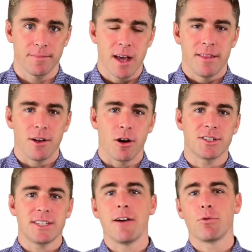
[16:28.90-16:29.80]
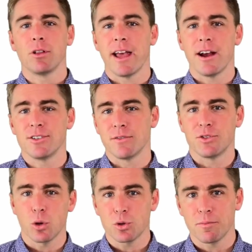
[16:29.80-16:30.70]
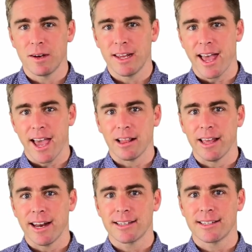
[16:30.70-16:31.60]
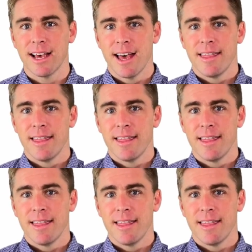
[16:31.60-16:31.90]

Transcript: There are several layers of social media analytics